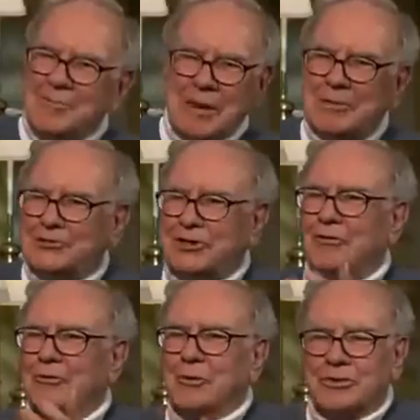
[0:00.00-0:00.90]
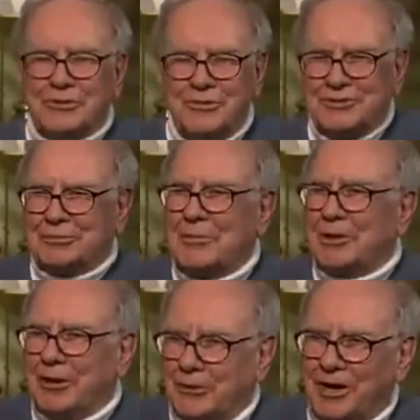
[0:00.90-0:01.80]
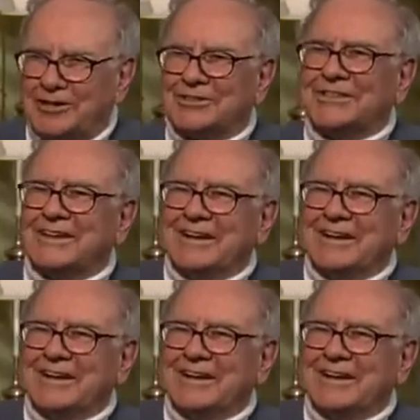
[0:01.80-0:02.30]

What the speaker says: Maybe this interview will convince people otherwise.